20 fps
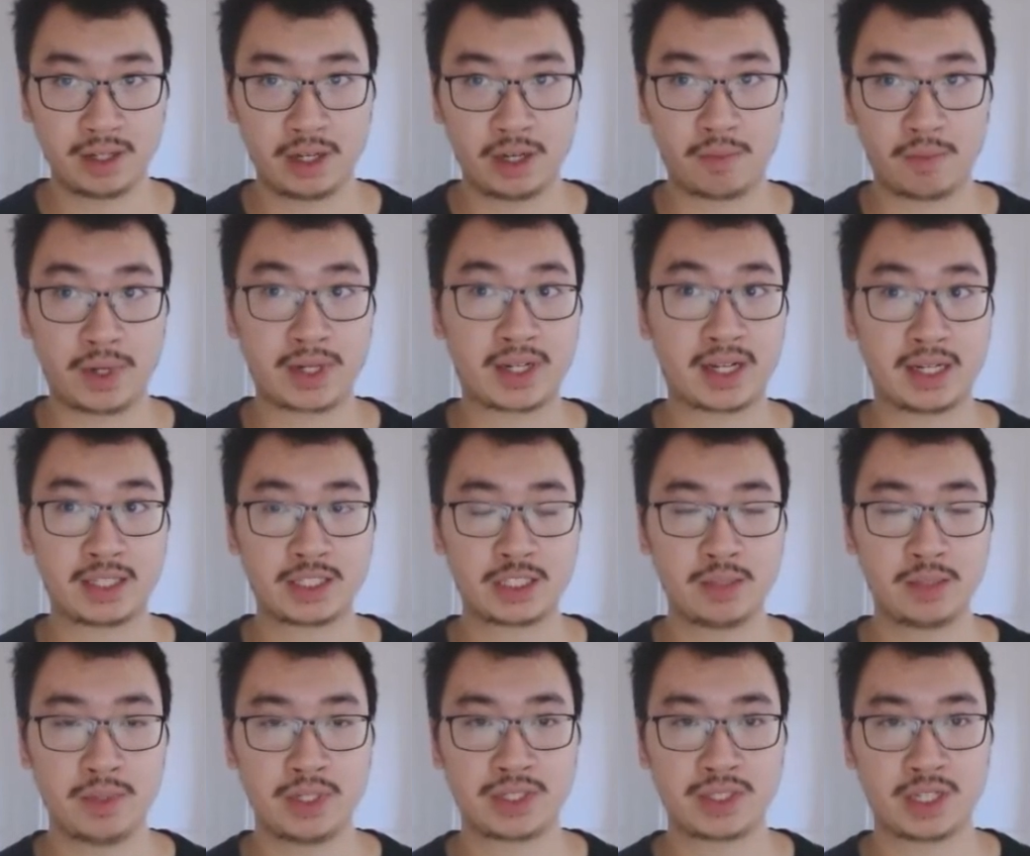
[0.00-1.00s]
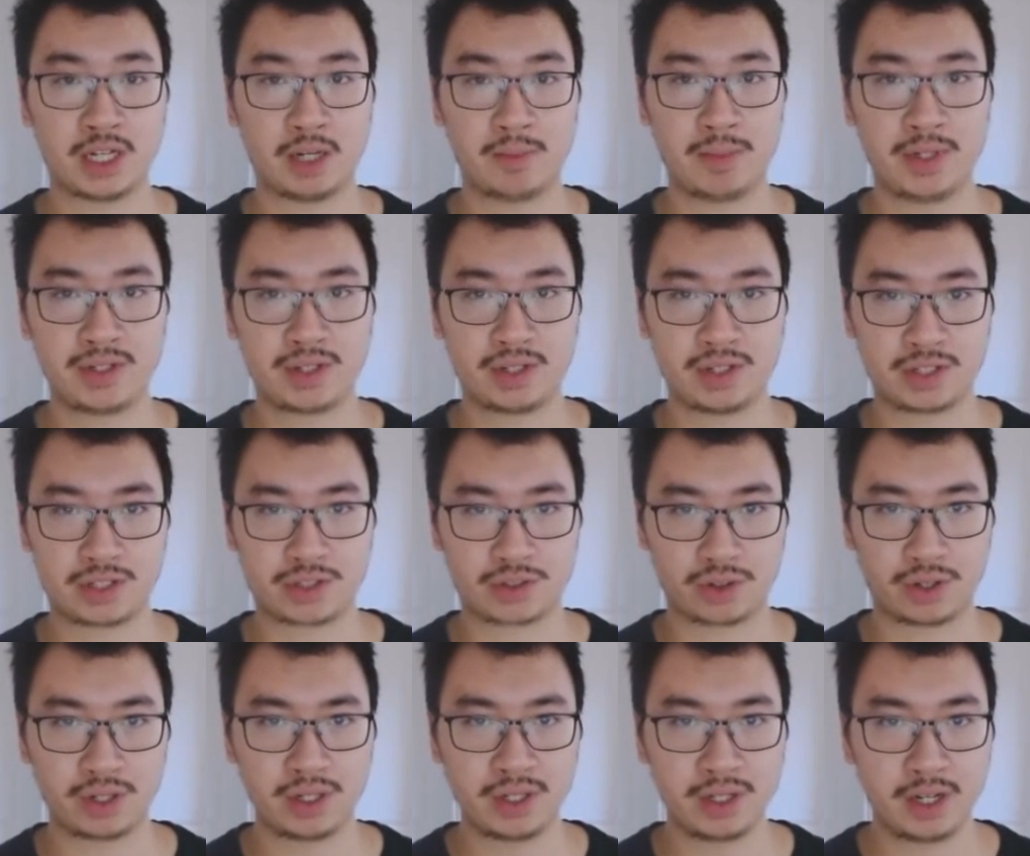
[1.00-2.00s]
when customers come into the
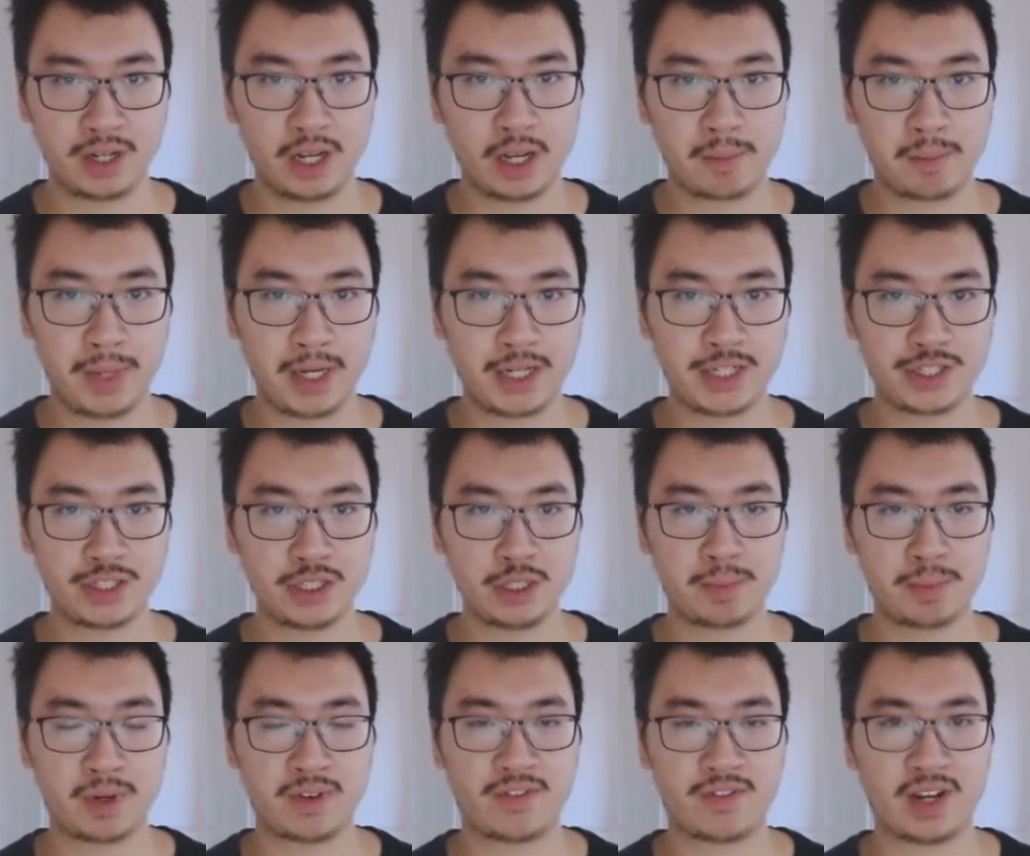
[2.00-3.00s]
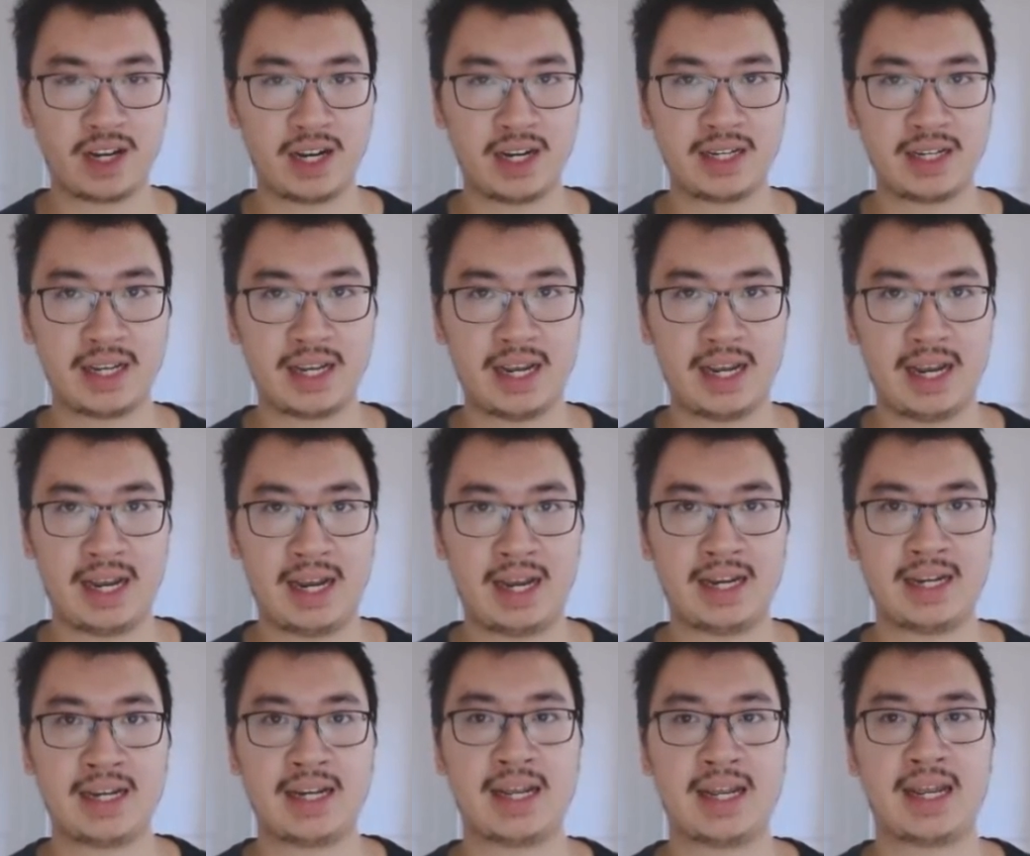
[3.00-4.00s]
store, make sure you provide
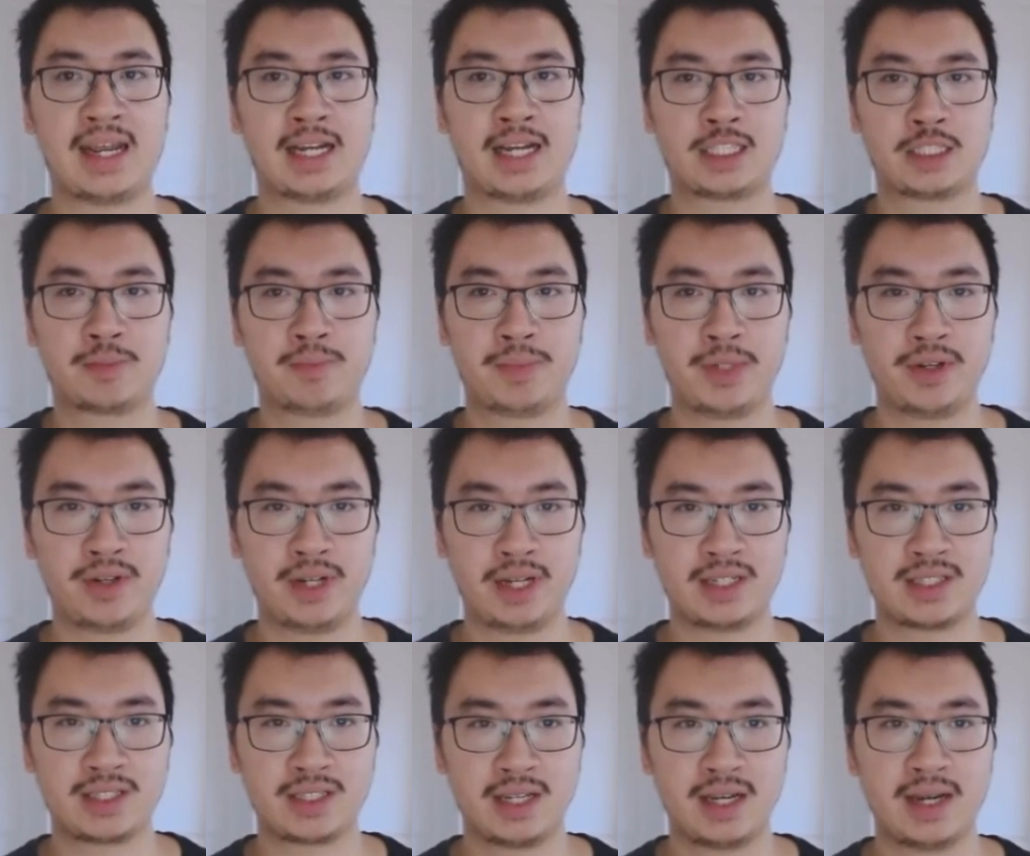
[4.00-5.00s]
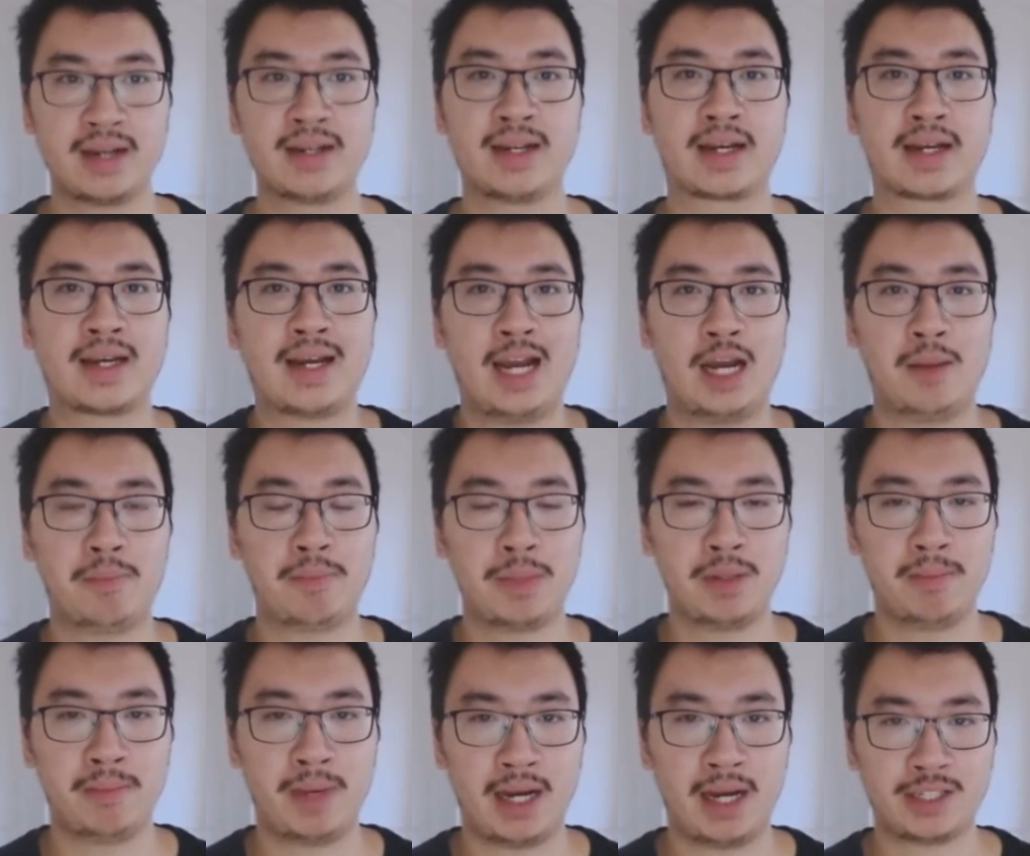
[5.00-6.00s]
an experience that can't be
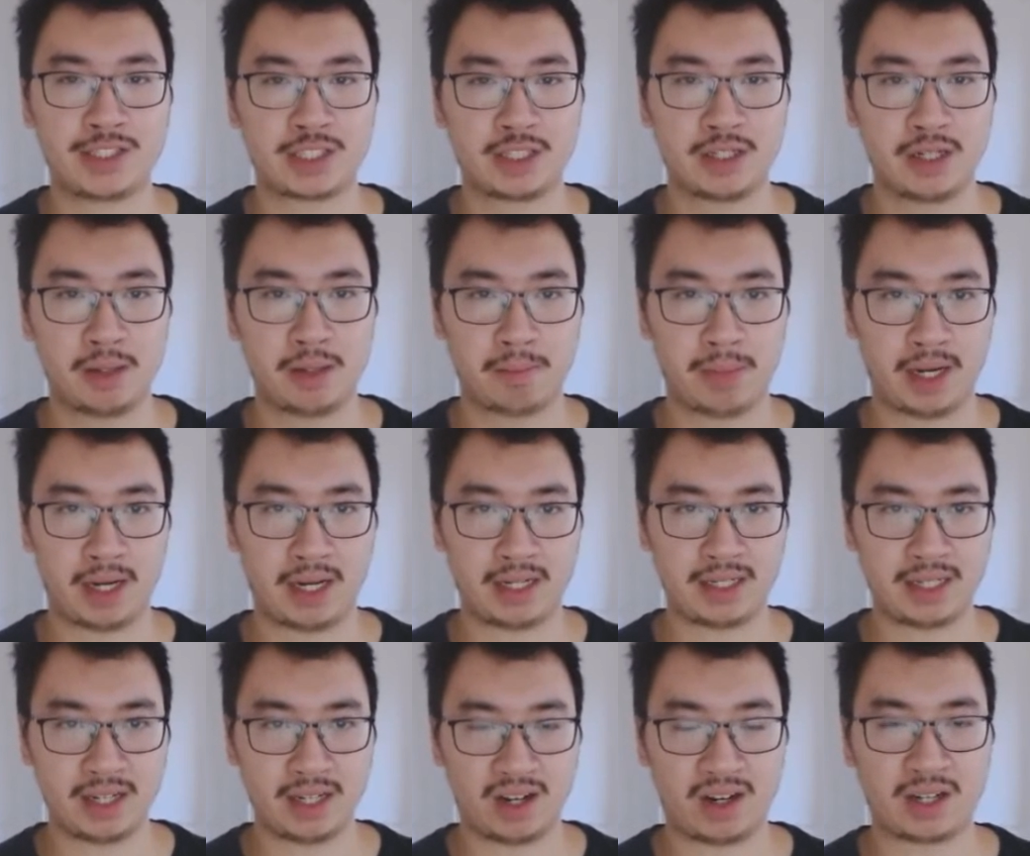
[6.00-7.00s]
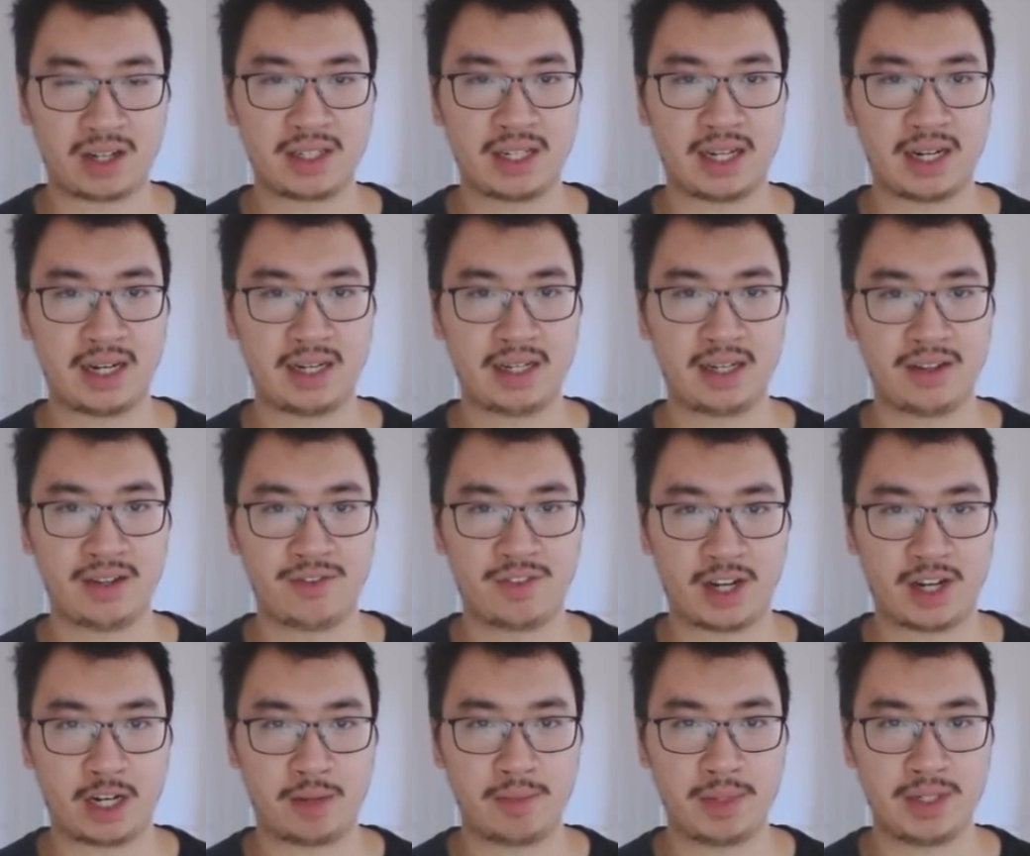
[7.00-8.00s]
matched by the online
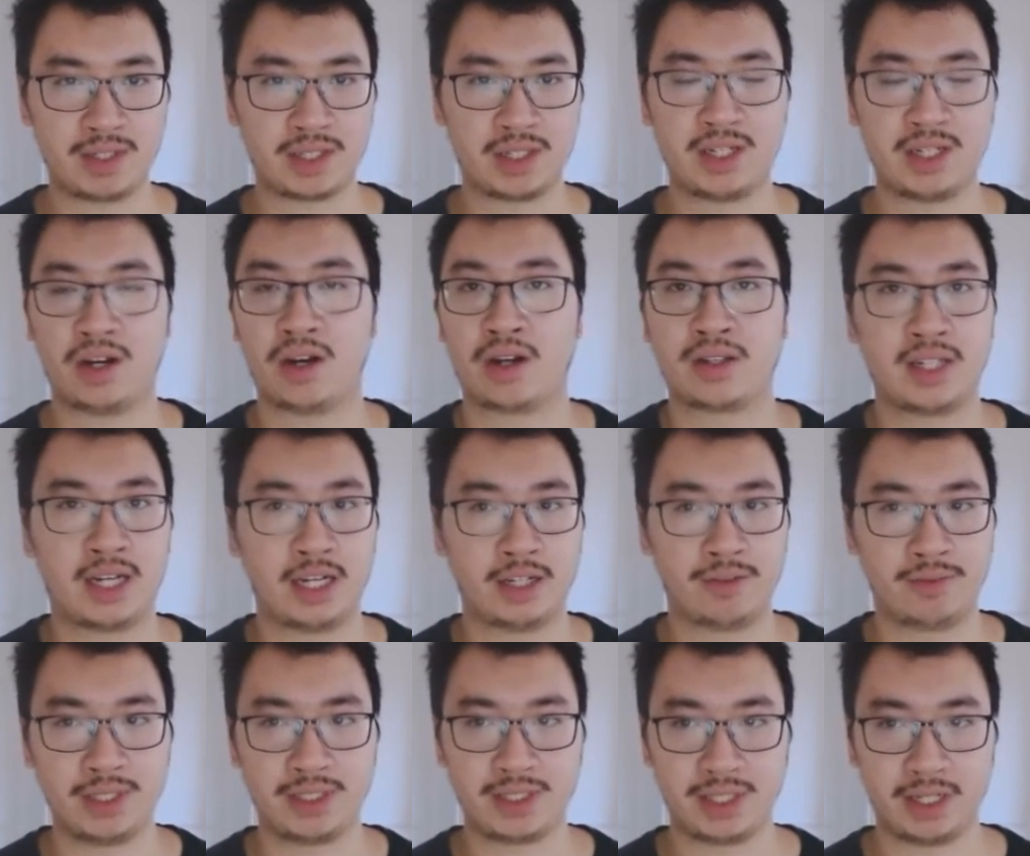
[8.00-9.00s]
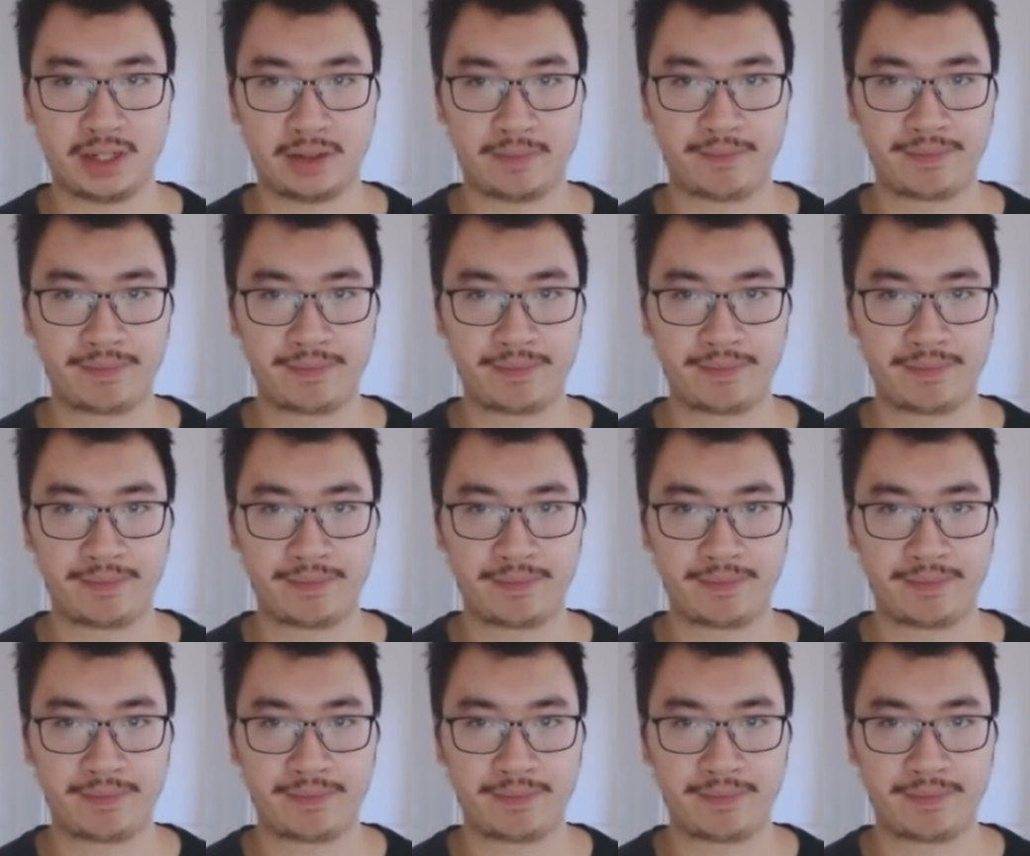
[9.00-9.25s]
environments in the online retail.